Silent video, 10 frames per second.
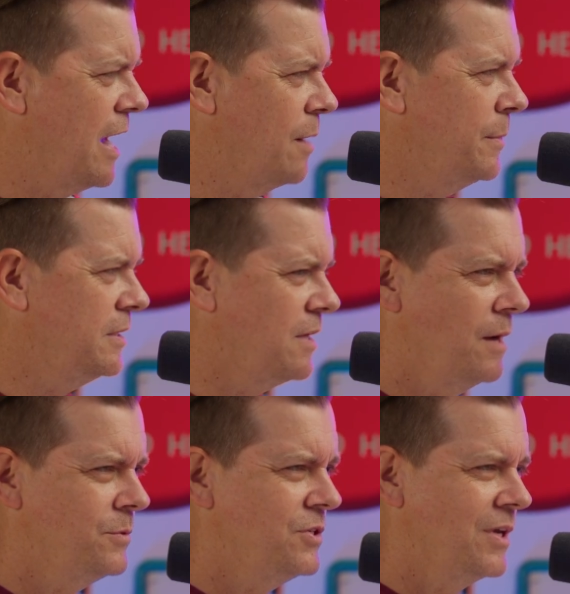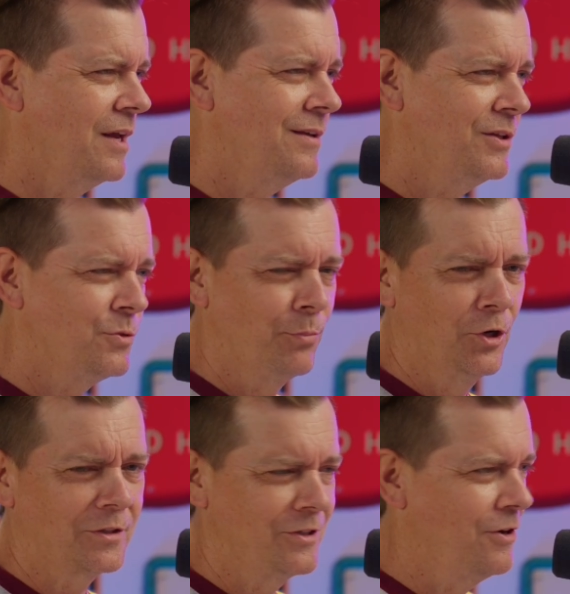and how many times his kid gets
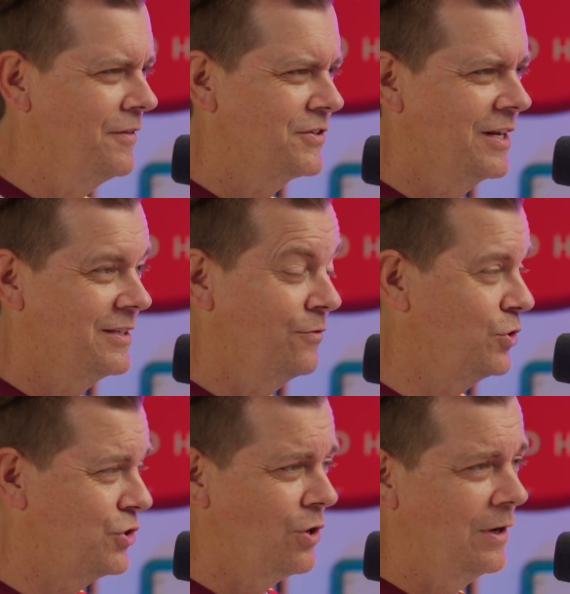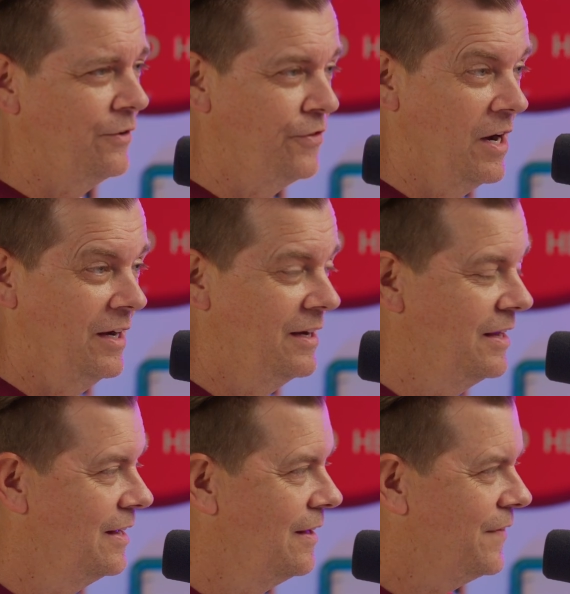booked and all this kind of stuff, which is totally fine.
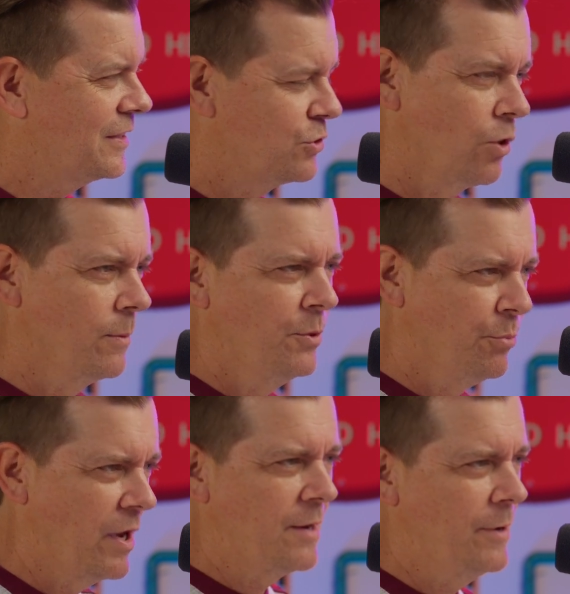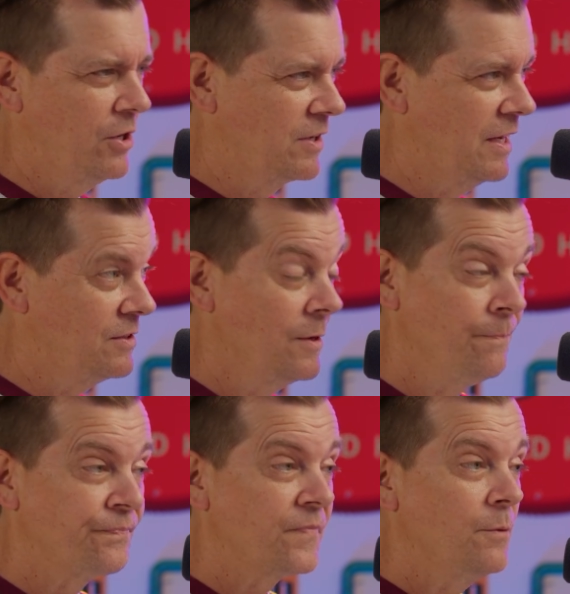That's normal. You brag about your kids.
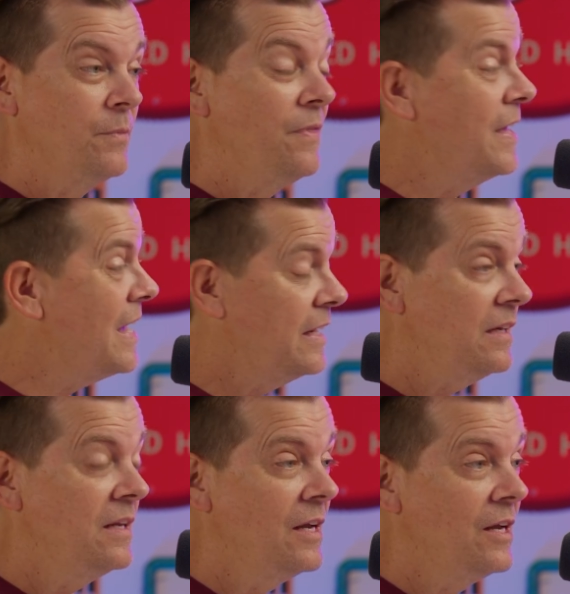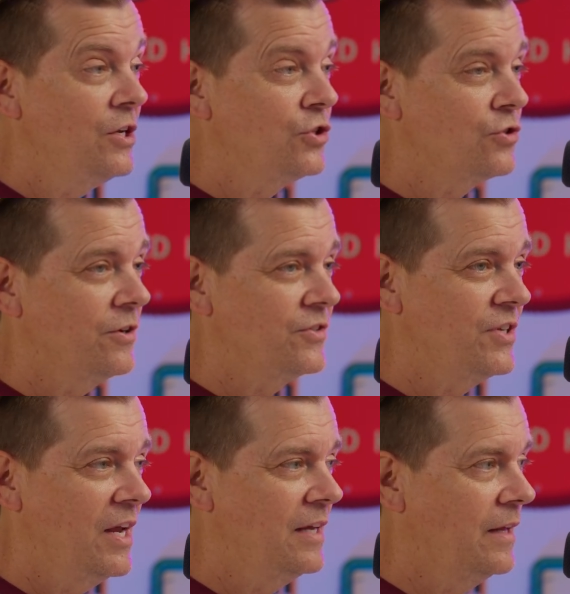And then he started
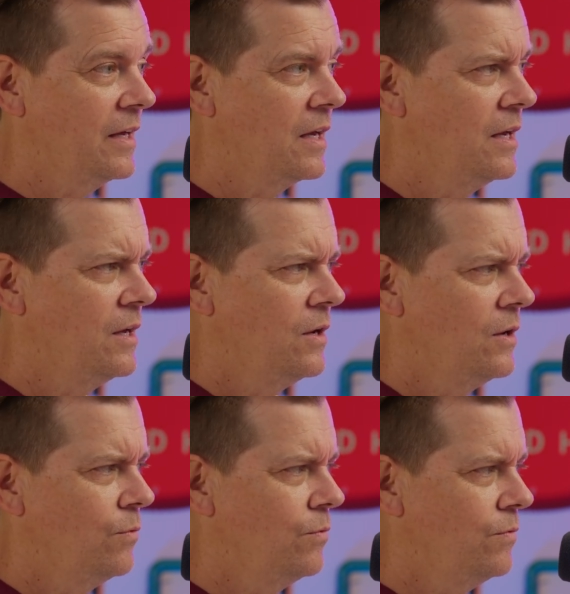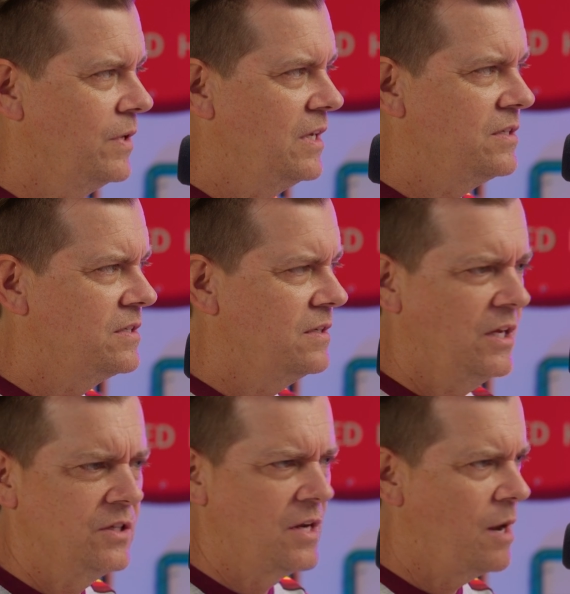saying like,
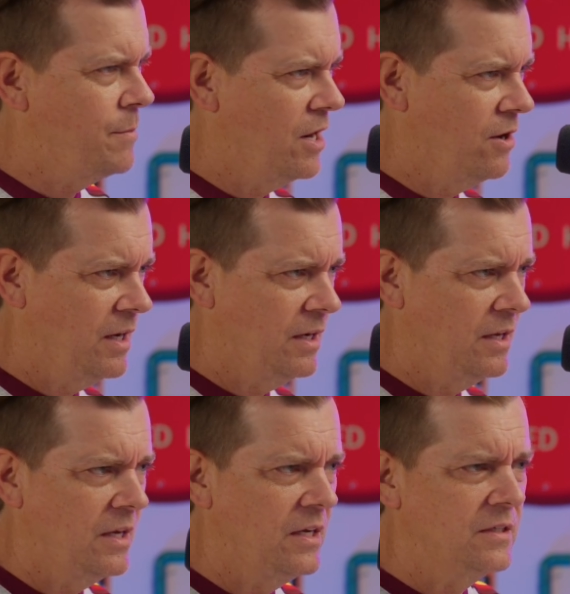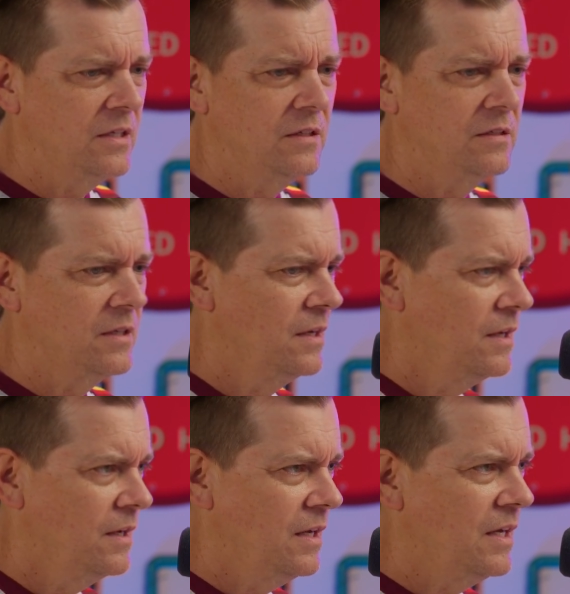he's not married.
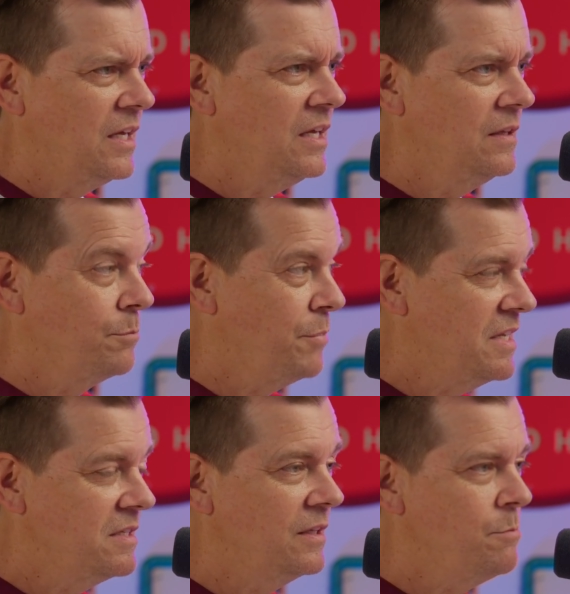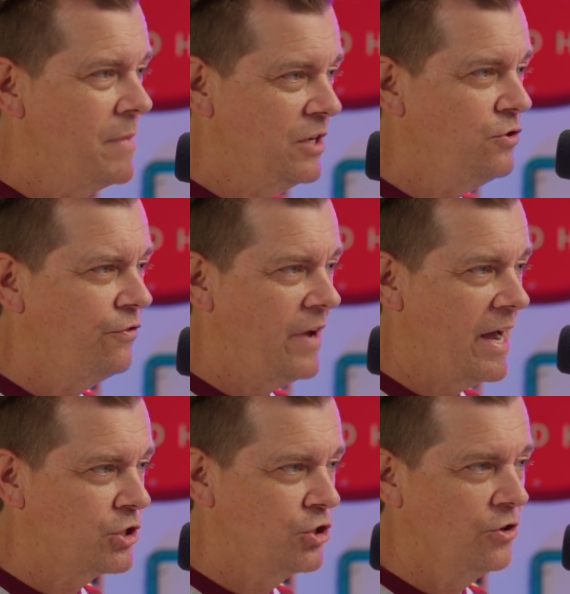He basically
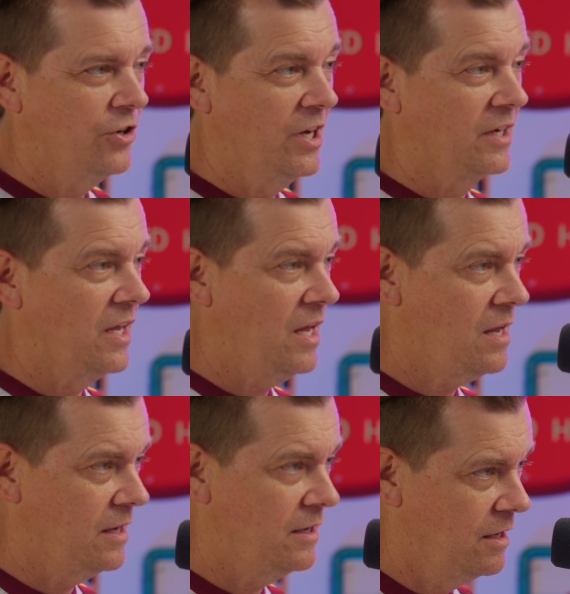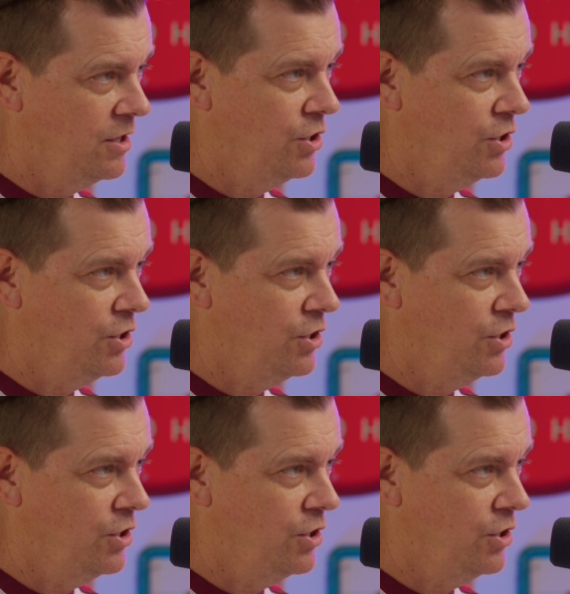manufactured a kid